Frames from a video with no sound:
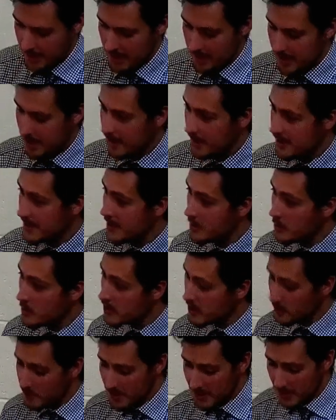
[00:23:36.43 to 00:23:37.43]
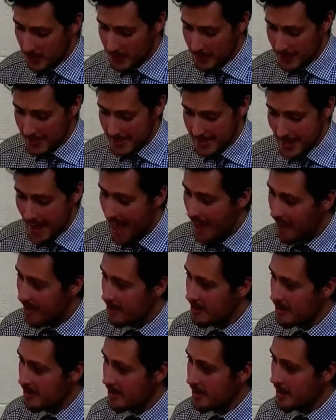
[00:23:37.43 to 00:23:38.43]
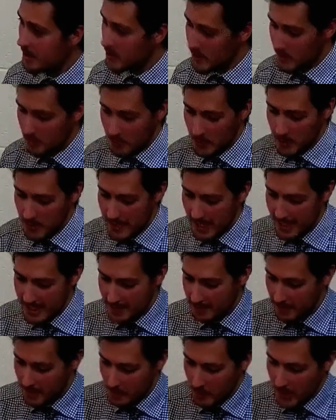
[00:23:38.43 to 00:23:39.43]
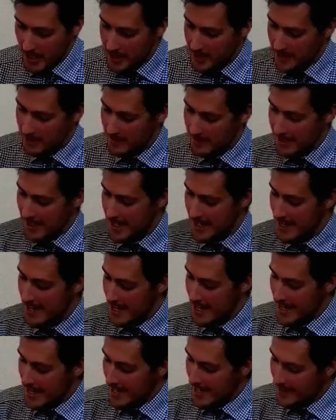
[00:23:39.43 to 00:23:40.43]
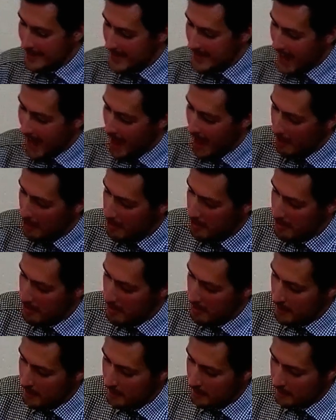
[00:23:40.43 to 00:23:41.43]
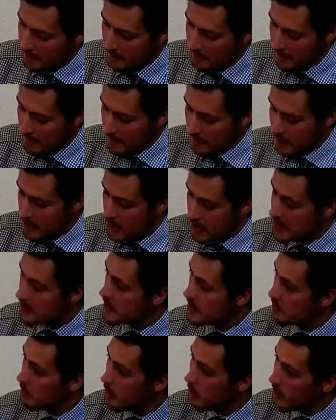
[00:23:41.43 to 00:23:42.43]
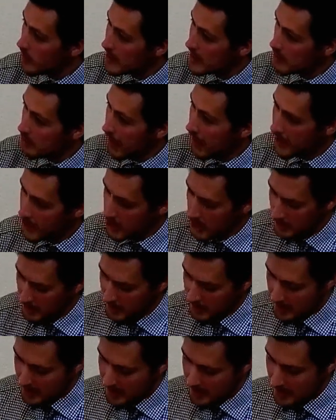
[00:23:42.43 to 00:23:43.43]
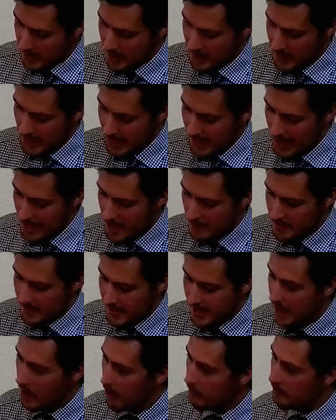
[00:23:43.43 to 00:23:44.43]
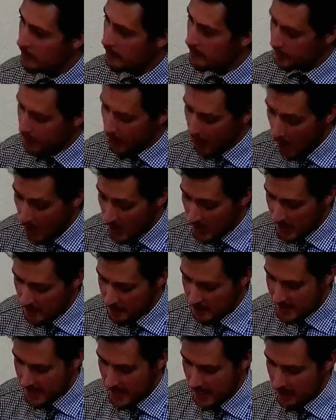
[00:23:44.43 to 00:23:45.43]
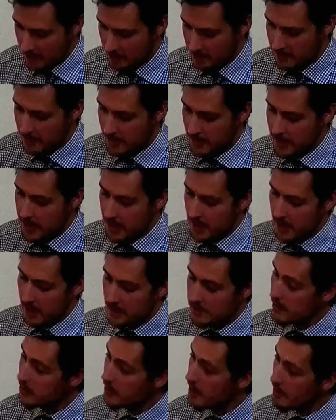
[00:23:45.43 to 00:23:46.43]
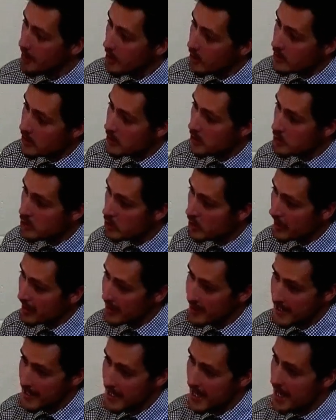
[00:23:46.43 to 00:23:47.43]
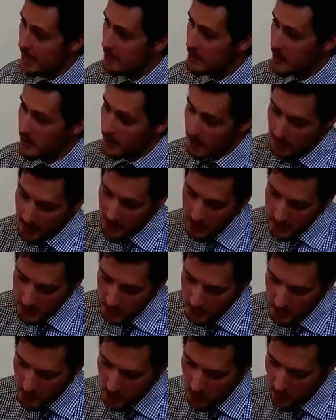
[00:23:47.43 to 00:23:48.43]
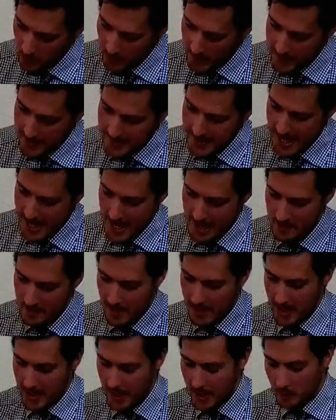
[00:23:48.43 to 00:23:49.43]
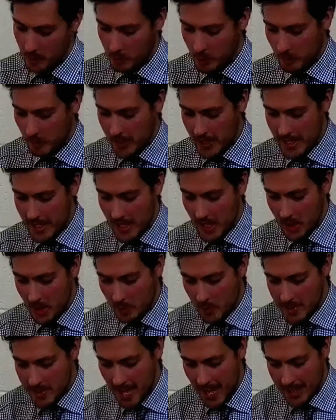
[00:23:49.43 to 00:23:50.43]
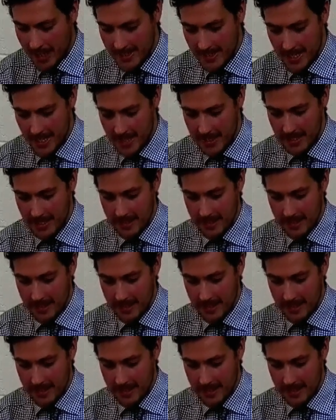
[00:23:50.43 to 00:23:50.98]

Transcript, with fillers: And sin also results in death. The Apostle Paul says, For the wages of sin is death. Jesus bore these punishments in himself, on himself, so that those who trust in him, so that those who call on his name will be protected,